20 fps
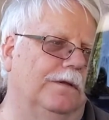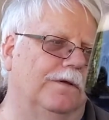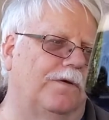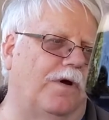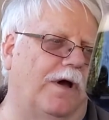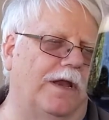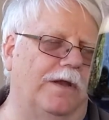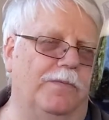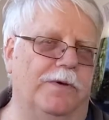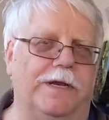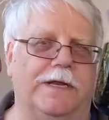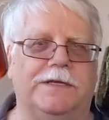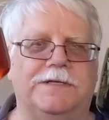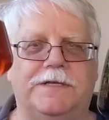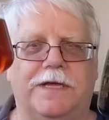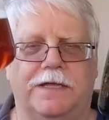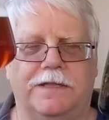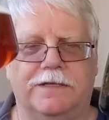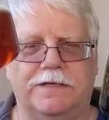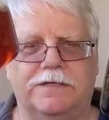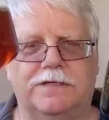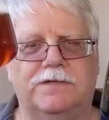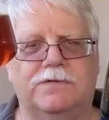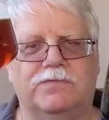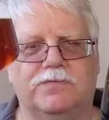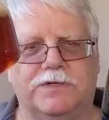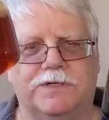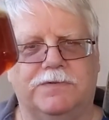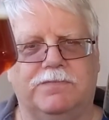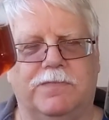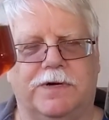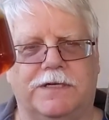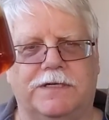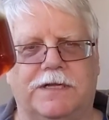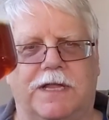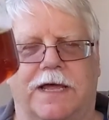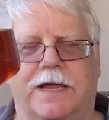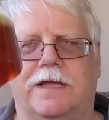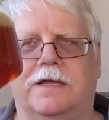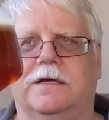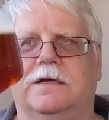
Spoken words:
quite a bit. I say this was much like